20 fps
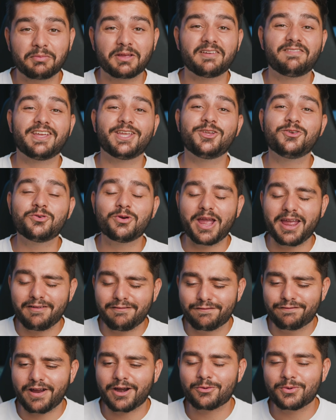I'm giving you a
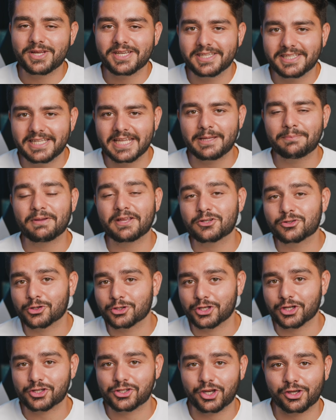very deep
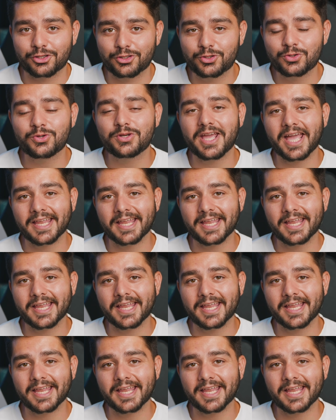introduction to